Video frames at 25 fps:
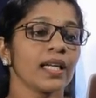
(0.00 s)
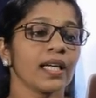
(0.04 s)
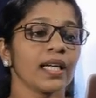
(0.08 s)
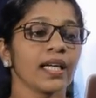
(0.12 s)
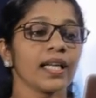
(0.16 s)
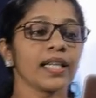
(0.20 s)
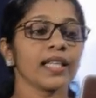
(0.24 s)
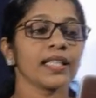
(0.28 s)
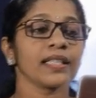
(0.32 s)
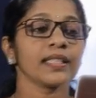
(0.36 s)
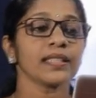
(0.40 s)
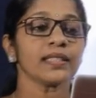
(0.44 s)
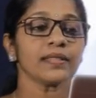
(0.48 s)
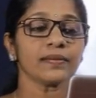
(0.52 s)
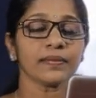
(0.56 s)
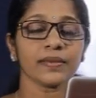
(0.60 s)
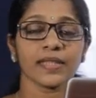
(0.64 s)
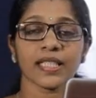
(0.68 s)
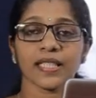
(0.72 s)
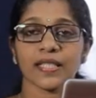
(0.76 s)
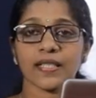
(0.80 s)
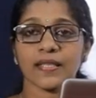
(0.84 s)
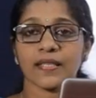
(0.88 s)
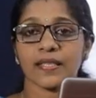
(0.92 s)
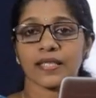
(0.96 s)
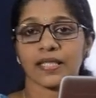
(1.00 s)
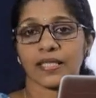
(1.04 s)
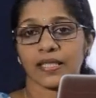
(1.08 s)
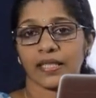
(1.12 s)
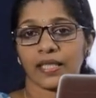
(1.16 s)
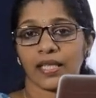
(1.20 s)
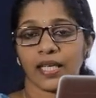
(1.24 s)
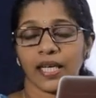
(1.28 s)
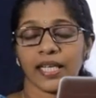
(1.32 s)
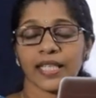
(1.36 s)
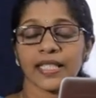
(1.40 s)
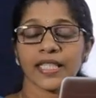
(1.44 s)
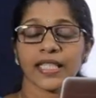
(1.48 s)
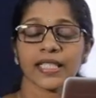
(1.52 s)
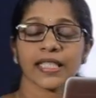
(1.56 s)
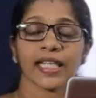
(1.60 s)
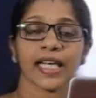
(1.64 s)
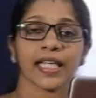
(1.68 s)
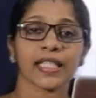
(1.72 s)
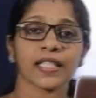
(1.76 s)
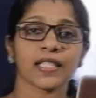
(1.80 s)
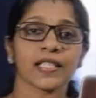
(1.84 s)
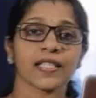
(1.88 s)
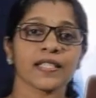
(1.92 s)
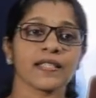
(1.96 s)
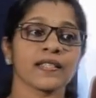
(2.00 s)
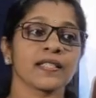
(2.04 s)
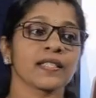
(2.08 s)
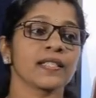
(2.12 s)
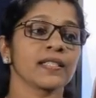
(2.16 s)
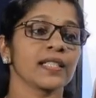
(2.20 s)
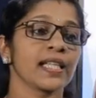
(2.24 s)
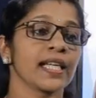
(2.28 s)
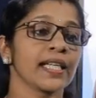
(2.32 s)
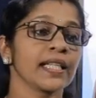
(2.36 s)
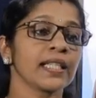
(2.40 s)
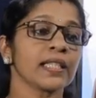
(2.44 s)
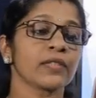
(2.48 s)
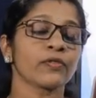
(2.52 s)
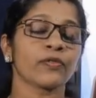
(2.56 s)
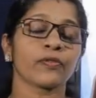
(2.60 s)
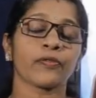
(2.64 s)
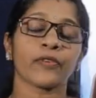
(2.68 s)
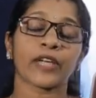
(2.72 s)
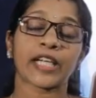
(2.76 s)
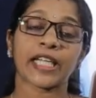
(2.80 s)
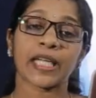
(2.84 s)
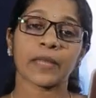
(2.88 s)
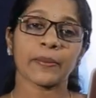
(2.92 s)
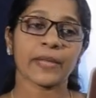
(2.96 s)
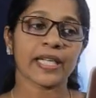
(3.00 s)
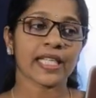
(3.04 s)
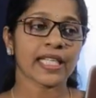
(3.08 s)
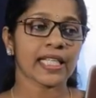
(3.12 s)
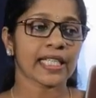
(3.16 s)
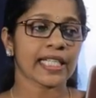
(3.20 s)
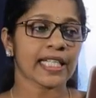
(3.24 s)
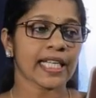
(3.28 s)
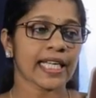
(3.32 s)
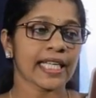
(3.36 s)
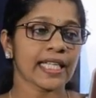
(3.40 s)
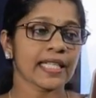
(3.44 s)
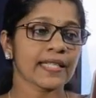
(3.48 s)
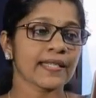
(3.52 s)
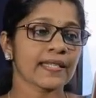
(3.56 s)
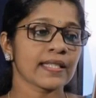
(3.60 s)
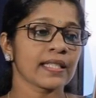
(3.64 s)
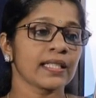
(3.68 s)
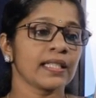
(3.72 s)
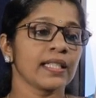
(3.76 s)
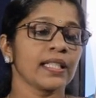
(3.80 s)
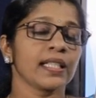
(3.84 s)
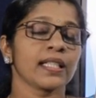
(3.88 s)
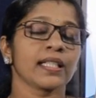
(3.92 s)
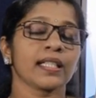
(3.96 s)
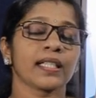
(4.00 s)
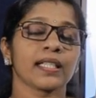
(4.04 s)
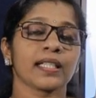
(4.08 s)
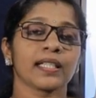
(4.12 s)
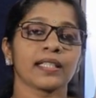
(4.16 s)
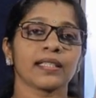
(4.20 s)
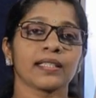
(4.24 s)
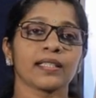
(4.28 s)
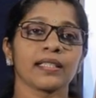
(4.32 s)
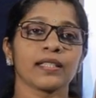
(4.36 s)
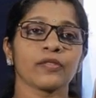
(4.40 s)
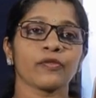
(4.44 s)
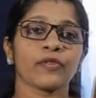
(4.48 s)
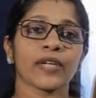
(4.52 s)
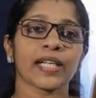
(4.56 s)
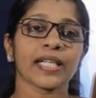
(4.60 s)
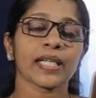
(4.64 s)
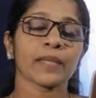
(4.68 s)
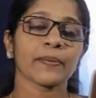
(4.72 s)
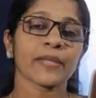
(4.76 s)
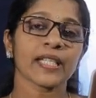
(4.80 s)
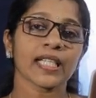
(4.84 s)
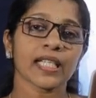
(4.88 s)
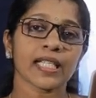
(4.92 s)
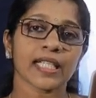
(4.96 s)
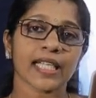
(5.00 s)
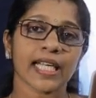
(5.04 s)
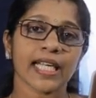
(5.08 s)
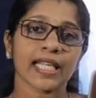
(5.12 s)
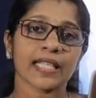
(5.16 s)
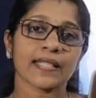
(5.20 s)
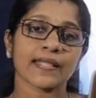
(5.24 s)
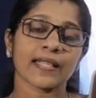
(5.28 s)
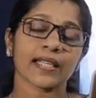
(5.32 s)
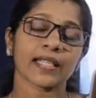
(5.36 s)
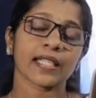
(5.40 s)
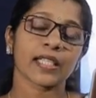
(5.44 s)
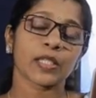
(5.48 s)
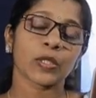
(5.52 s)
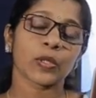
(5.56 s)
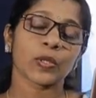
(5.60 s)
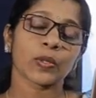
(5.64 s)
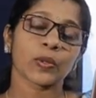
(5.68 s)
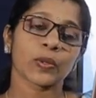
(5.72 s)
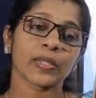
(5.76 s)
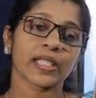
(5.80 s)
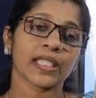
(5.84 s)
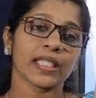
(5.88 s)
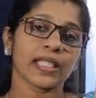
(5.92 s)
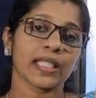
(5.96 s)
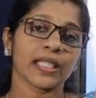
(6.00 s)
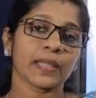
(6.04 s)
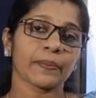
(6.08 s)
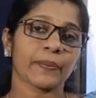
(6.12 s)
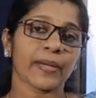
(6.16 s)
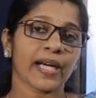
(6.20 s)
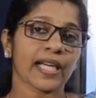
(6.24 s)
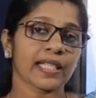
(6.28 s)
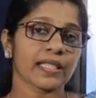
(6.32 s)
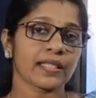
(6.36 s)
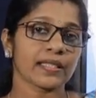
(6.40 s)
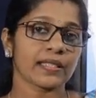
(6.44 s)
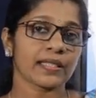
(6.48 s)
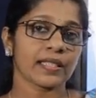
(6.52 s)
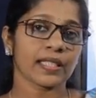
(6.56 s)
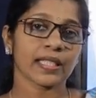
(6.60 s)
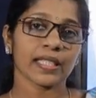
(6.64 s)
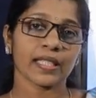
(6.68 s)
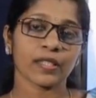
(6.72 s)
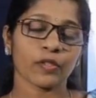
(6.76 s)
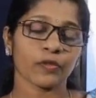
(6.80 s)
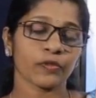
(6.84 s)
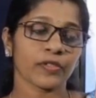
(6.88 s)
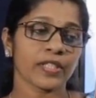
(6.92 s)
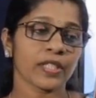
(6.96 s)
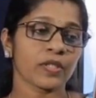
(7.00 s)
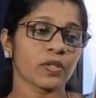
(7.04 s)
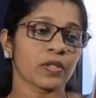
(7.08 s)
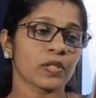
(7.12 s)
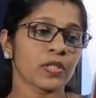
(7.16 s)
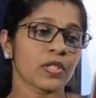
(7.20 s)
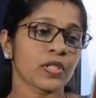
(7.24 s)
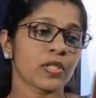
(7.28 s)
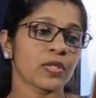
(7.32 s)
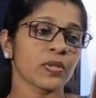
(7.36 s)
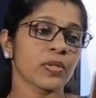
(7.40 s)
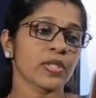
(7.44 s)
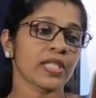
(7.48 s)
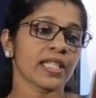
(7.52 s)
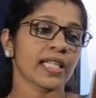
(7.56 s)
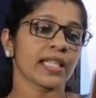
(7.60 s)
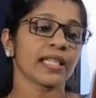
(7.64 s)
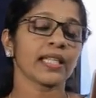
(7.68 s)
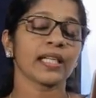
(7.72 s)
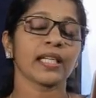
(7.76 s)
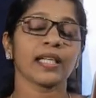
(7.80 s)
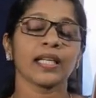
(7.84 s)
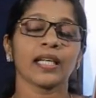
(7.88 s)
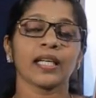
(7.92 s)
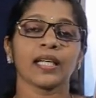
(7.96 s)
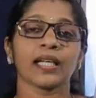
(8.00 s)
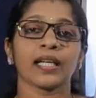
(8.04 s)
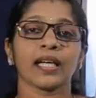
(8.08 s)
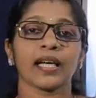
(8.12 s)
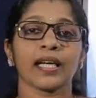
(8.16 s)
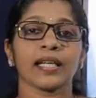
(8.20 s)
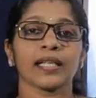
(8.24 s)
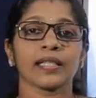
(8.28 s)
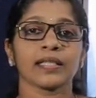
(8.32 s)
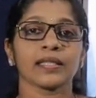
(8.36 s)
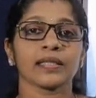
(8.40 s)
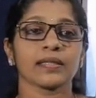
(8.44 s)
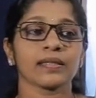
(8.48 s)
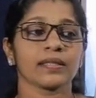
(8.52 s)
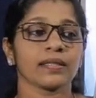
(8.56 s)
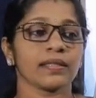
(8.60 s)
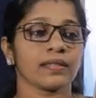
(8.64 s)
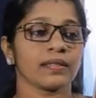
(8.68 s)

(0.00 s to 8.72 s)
And there is another characteristic like fundamental rights. The fundamental rights are included in Part 3 of the Constitution, and